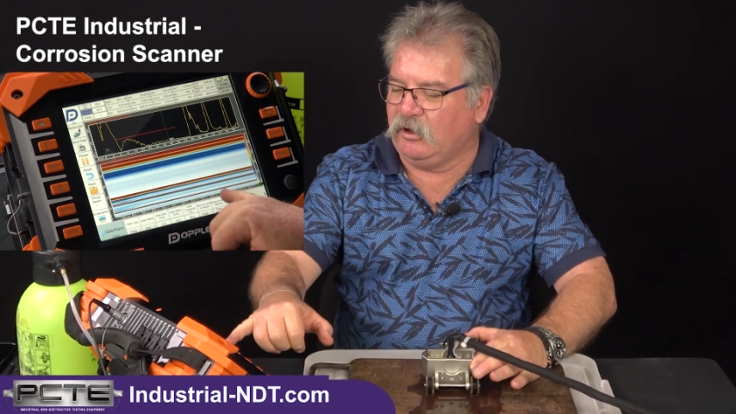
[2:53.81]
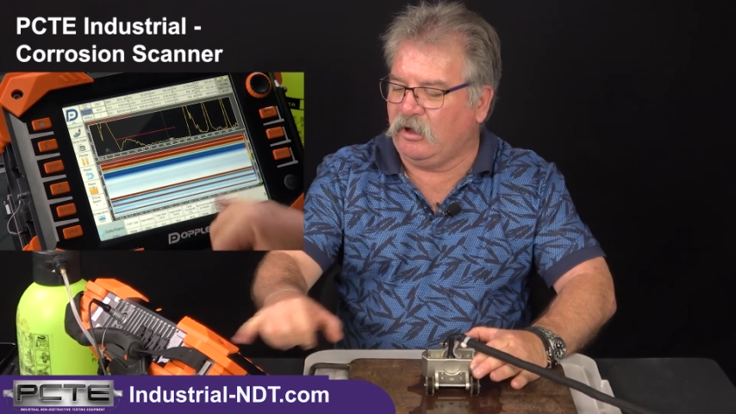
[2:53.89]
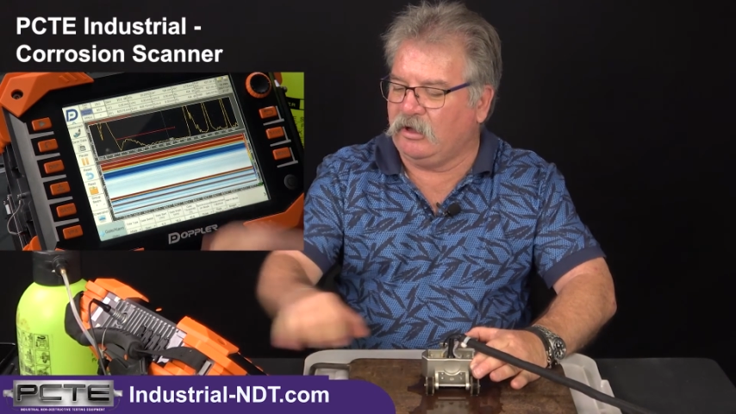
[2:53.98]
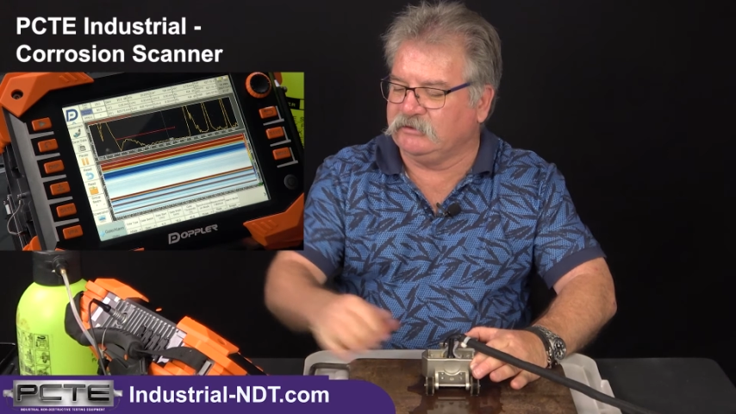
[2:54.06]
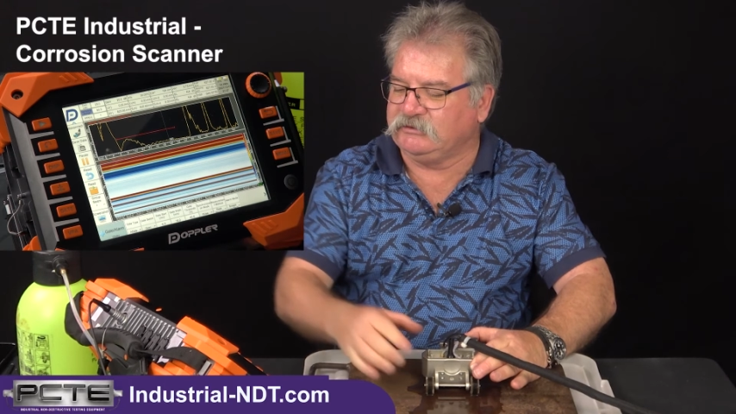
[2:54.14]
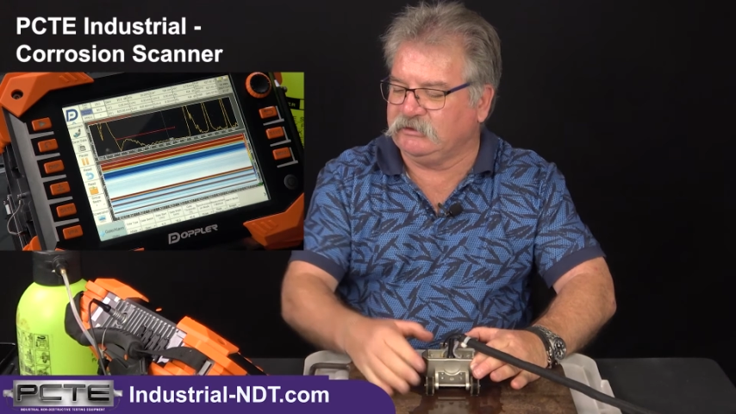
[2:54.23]

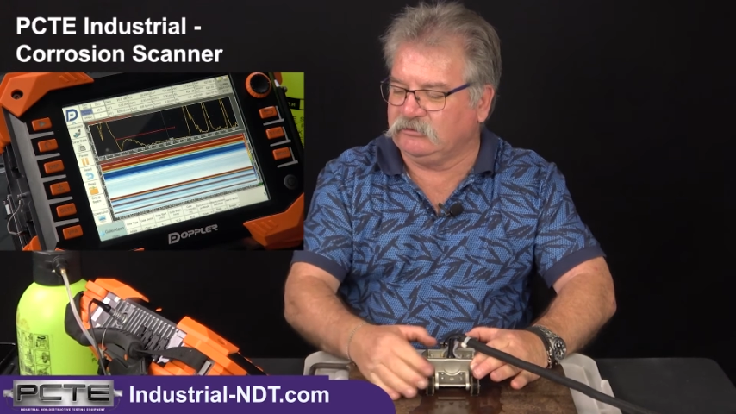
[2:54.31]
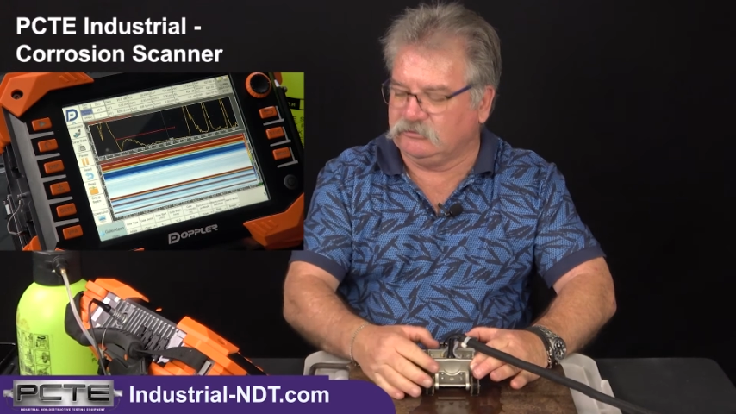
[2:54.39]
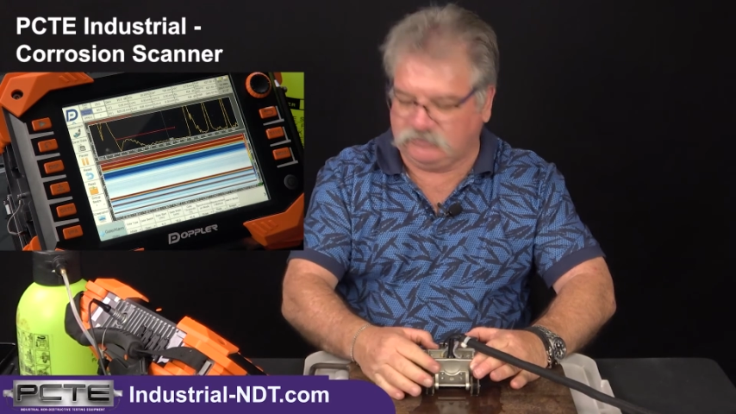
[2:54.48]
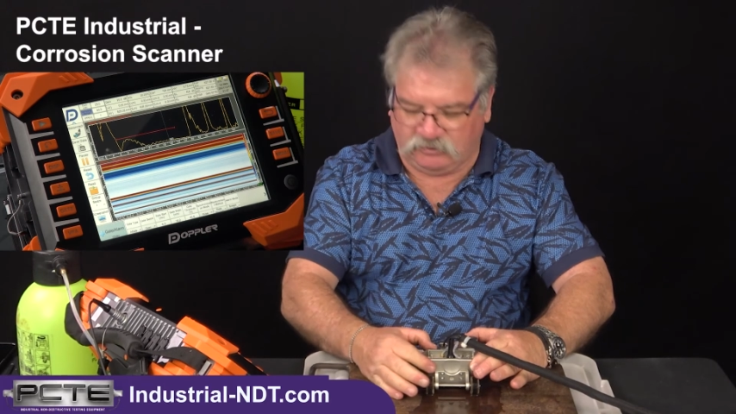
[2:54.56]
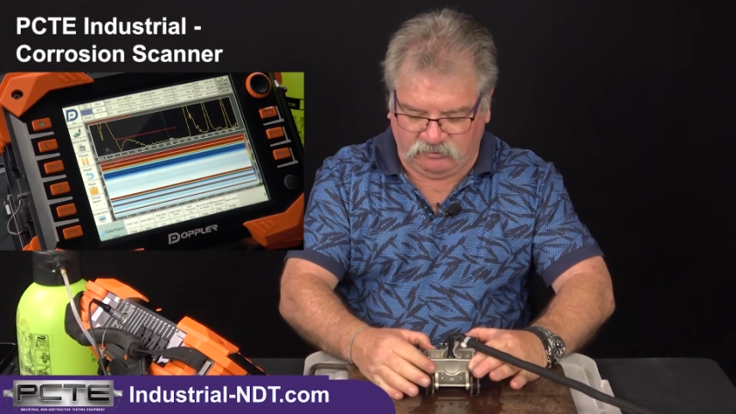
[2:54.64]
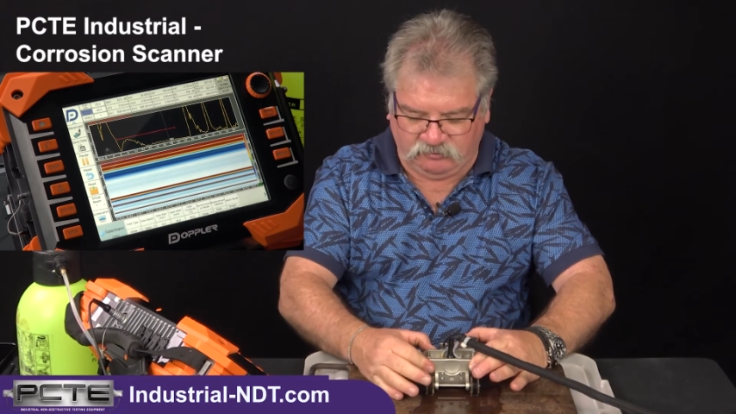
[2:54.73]
our
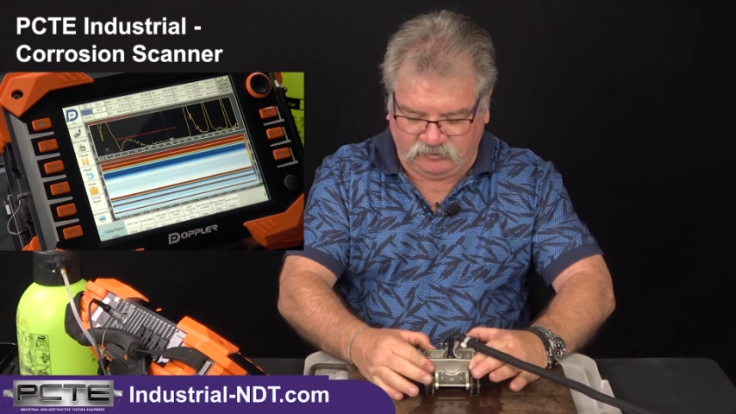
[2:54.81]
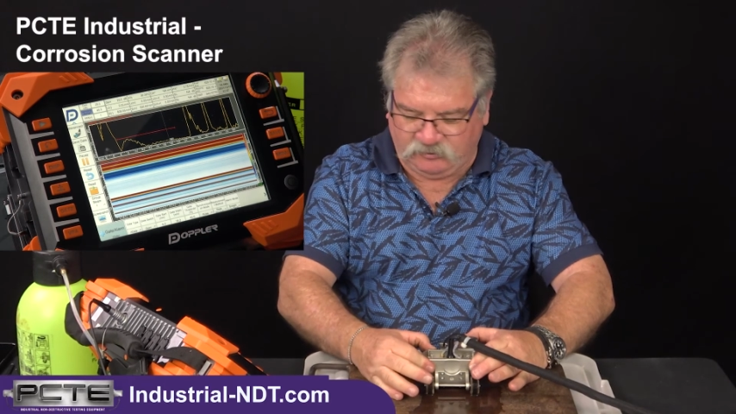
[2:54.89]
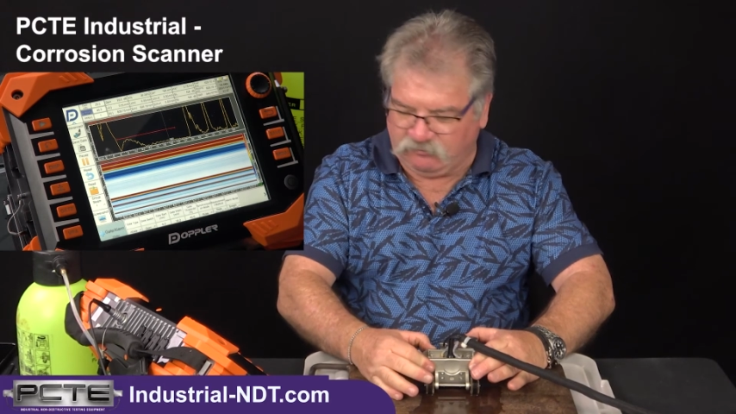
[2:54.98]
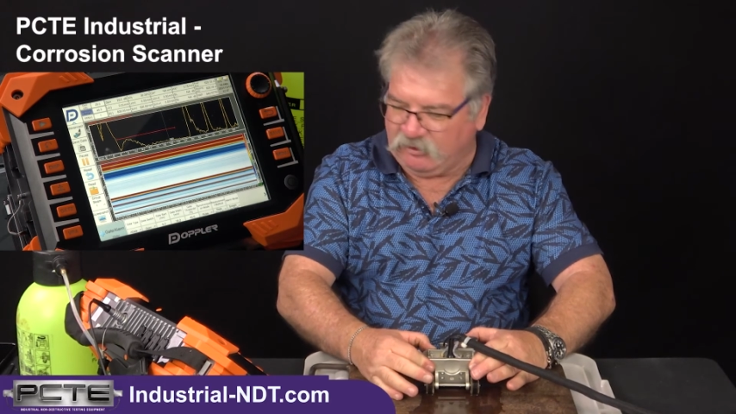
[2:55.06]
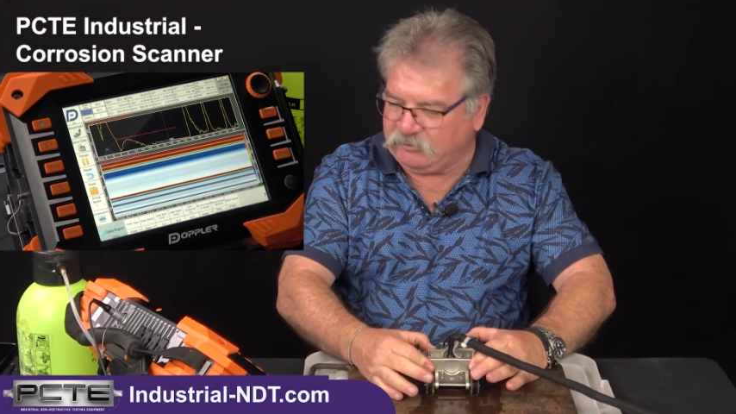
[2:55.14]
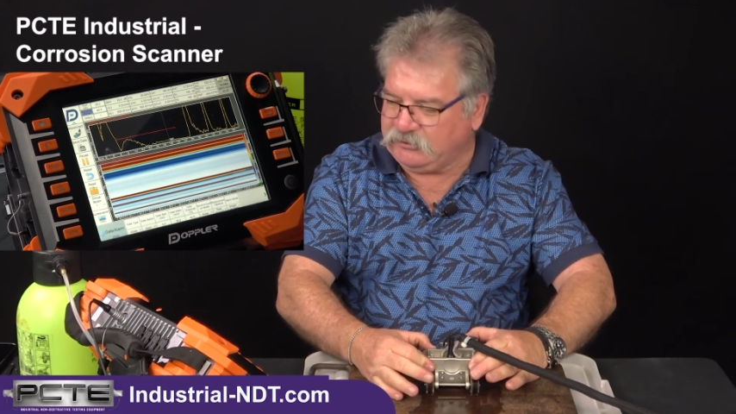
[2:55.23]
signals are
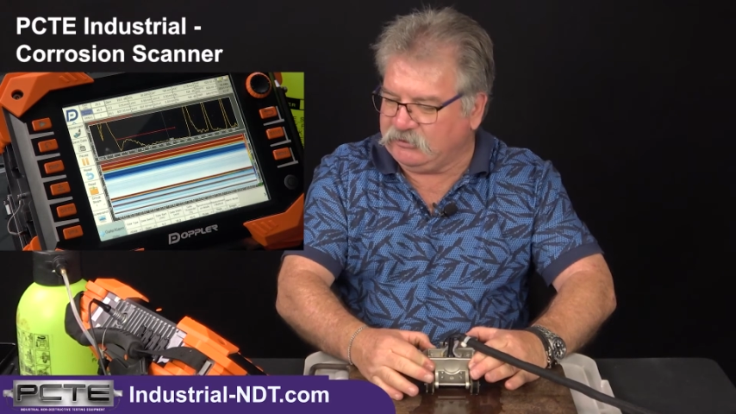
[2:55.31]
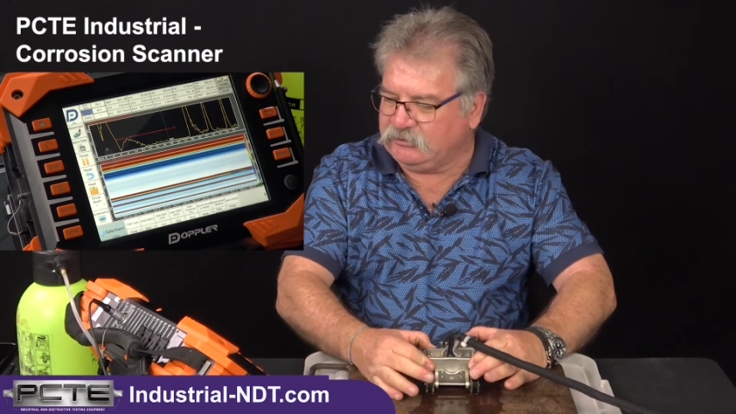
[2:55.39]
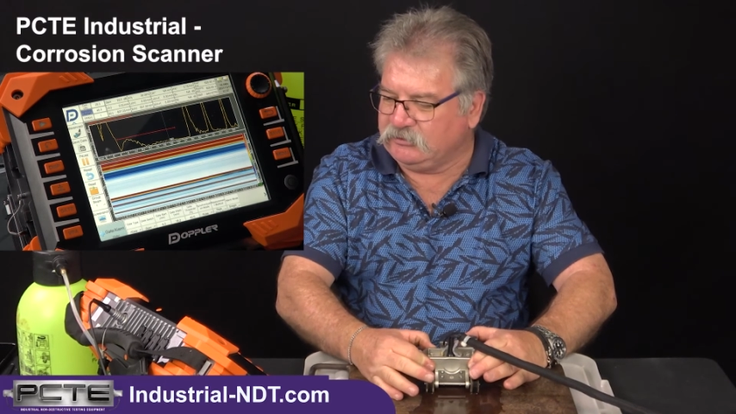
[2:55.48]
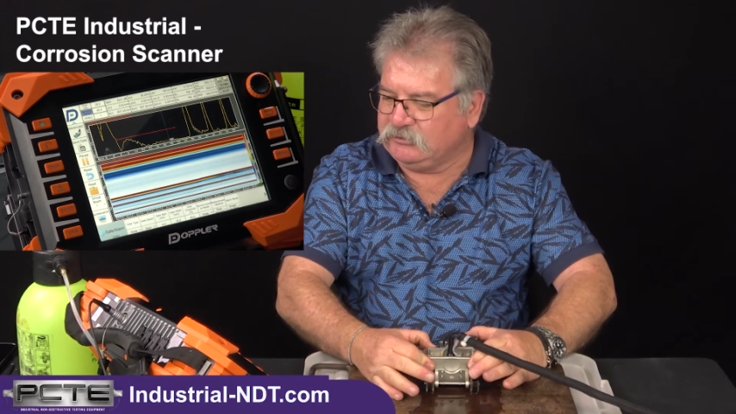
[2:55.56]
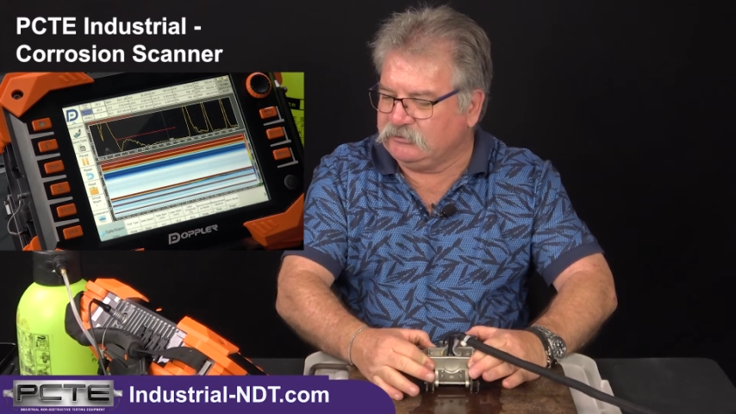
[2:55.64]
interrupted